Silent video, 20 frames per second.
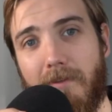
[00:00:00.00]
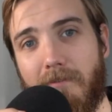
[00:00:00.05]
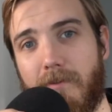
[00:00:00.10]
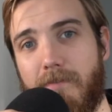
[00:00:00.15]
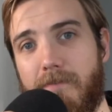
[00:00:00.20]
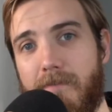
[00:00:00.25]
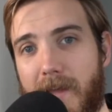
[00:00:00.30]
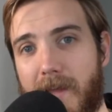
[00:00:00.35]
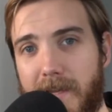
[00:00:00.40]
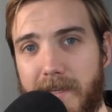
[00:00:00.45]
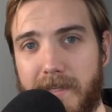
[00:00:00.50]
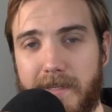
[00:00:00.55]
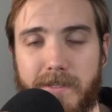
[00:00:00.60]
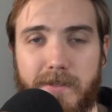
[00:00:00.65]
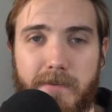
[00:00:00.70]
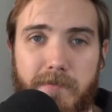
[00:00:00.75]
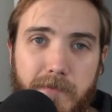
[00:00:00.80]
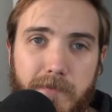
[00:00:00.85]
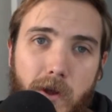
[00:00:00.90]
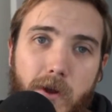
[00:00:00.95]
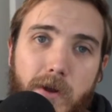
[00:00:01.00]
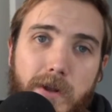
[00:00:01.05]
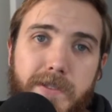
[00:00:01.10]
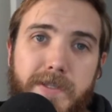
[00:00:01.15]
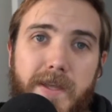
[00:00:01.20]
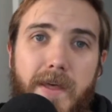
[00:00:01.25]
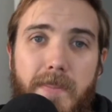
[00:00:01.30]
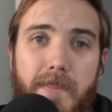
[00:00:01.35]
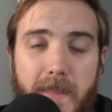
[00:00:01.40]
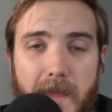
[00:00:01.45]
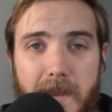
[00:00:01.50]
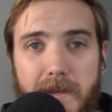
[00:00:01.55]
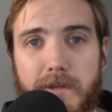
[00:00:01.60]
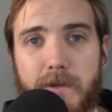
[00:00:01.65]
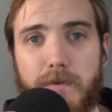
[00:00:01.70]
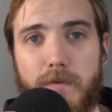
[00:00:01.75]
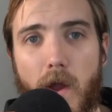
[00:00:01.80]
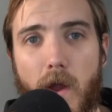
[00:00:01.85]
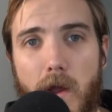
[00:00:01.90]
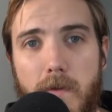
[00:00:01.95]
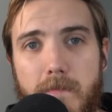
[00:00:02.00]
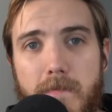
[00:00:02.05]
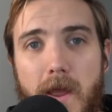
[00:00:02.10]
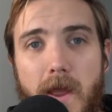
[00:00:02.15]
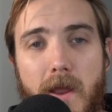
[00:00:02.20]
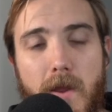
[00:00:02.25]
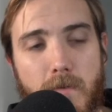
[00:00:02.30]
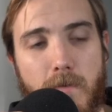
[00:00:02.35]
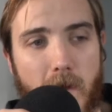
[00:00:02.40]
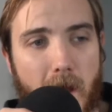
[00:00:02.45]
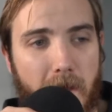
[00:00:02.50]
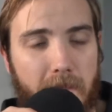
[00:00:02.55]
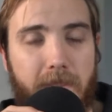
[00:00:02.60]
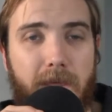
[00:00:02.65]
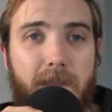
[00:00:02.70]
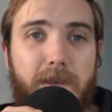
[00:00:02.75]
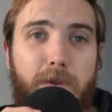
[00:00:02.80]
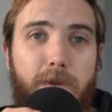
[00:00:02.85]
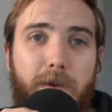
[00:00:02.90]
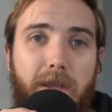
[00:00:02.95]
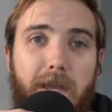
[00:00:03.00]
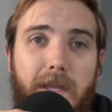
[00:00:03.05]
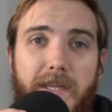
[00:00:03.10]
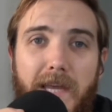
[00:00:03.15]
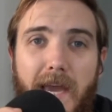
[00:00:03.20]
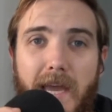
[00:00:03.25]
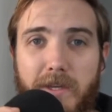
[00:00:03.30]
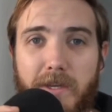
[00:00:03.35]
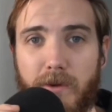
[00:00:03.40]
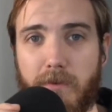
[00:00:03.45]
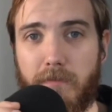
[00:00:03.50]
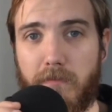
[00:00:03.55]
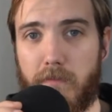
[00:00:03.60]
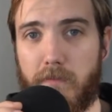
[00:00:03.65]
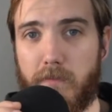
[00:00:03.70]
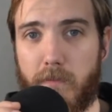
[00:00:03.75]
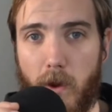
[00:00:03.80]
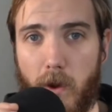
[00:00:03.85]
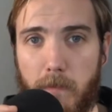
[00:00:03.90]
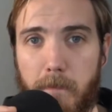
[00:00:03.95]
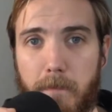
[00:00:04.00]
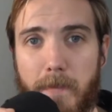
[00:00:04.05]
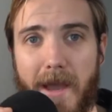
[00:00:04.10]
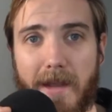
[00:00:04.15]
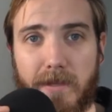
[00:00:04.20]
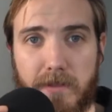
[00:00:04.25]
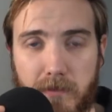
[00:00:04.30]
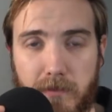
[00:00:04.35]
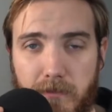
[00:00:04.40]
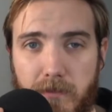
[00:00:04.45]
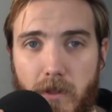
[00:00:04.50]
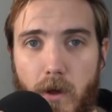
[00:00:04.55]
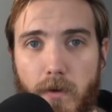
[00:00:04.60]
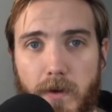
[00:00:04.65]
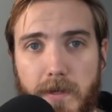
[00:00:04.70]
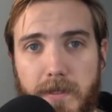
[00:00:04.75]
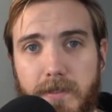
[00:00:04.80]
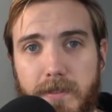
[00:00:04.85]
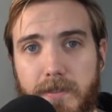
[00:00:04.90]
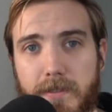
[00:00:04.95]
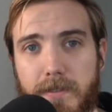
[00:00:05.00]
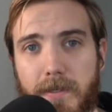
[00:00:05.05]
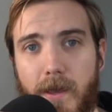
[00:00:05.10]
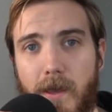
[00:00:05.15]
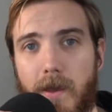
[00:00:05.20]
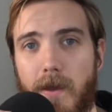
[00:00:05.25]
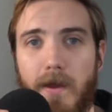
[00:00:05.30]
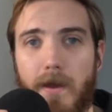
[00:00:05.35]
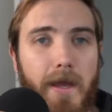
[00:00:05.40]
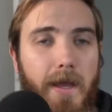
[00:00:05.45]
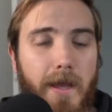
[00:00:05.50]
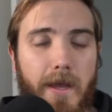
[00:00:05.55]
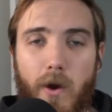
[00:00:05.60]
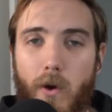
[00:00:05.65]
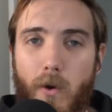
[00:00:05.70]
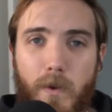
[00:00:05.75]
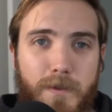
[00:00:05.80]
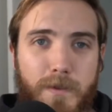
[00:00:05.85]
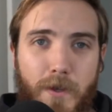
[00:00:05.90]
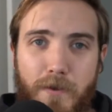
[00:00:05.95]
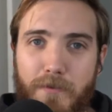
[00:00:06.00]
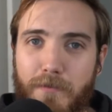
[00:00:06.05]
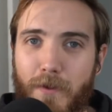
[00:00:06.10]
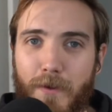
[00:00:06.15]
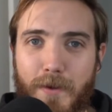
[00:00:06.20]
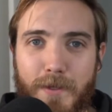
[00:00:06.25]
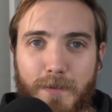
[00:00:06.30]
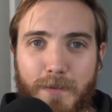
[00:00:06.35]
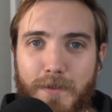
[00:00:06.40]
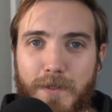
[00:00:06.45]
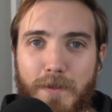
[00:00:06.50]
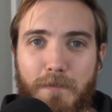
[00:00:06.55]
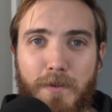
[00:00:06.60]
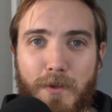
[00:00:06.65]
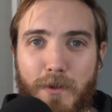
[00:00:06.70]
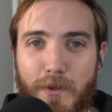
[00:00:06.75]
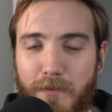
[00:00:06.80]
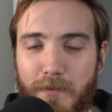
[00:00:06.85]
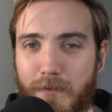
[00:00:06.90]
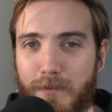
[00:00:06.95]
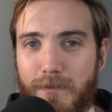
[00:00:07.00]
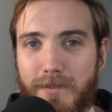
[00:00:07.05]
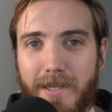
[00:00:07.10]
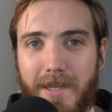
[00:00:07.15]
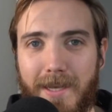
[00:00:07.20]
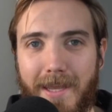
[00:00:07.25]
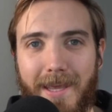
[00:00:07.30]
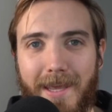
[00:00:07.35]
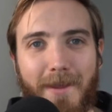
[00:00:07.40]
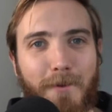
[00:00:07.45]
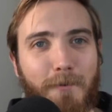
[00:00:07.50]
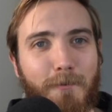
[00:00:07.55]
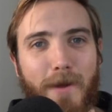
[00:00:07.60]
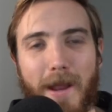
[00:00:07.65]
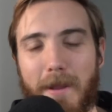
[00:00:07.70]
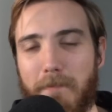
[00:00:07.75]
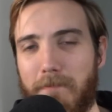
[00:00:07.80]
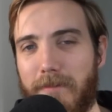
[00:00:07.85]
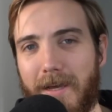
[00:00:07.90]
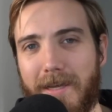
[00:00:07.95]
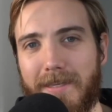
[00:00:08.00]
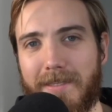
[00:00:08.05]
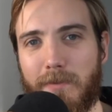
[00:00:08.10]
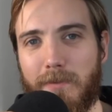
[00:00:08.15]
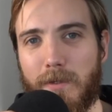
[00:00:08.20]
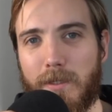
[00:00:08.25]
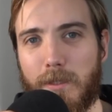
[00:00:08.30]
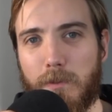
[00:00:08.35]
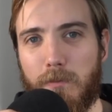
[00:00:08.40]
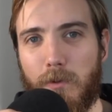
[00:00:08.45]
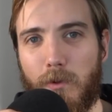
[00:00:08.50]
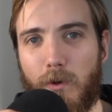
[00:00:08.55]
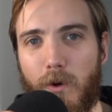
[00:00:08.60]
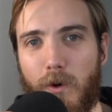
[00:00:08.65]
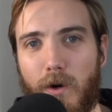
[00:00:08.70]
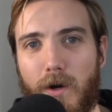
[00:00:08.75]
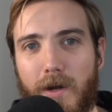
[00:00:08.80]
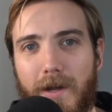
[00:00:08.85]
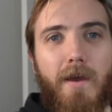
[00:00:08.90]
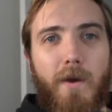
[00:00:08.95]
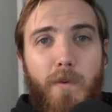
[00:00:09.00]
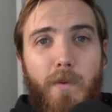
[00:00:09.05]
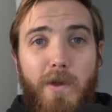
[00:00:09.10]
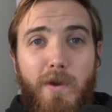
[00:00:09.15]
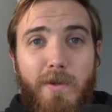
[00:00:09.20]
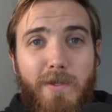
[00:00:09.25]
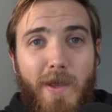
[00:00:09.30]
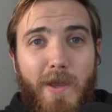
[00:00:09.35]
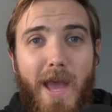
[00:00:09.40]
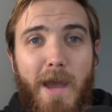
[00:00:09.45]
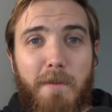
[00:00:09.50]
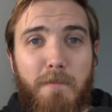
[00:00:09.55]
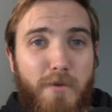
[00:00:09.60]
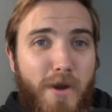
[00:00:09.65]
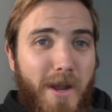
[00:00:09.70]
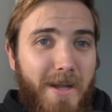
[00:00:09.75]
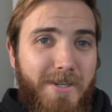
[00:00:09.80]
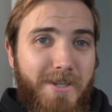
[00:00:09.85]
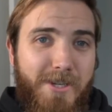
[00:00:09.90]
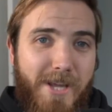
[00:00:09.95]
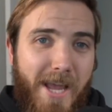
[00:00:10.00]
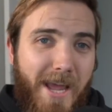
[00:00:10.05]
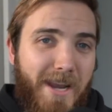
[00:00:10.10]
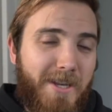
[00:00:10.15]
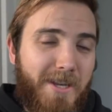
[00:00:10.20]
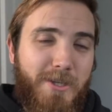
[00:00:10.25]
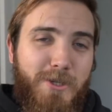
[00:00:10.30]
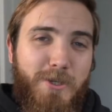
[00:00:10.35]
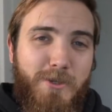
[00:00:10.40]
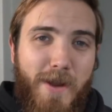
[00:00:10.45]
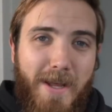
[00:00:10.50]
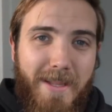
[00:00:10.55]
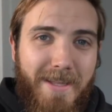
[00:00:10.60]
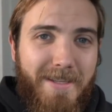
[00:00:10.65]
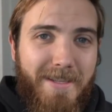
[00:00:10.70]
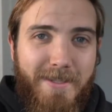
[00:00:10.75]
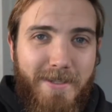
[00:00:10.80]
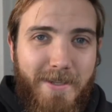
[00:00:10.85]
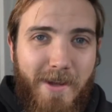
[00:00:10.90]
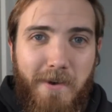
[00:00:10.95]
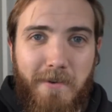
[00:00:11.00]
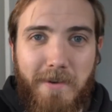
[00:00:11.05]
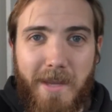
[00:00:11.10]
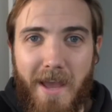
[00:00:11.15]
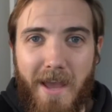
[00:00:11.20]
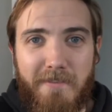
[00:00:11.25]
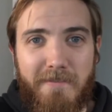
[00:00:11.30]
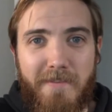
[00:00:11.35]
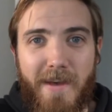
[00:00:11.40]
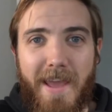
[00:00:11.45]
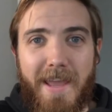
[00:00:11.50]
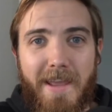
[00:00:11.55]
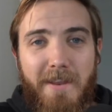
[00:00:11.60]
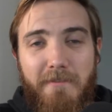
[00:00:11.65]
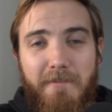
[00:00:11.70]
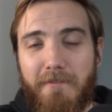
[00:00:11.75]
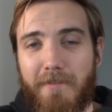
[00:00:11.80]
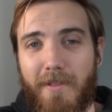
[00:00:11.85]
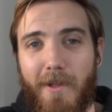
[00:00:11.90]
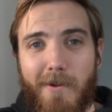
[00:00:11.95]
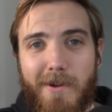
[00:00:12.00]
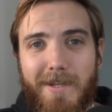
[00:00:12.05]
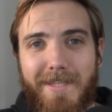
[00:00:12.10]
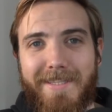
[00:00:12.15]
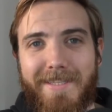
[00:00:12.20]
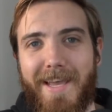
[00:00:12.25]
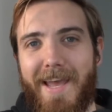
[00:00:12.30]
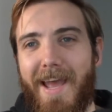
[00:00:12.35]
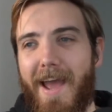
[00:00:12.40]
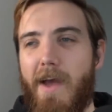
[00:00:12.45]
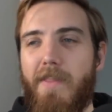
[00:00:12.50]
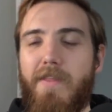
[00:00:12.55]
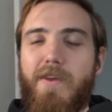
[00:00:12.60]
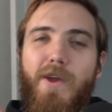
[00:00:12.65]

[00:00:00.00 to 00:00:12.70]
from Venice to Florence and then to Rome, rather than doing a day trip from Rome back to Florence. Also, Florence was a beautiful city, great place to explore. We also had brunch at an Australian-style cafe in Florence, and the